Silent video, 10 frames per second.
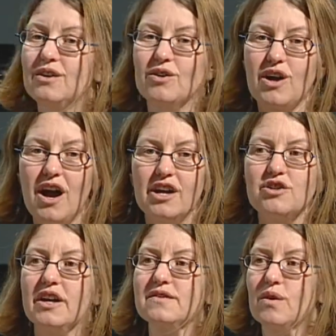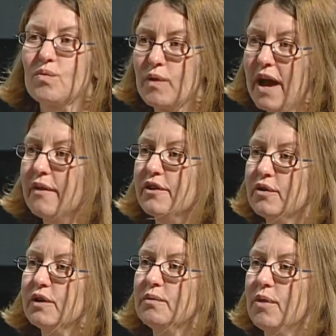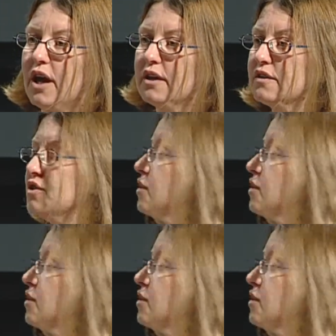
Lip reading: your contracts around the green products, you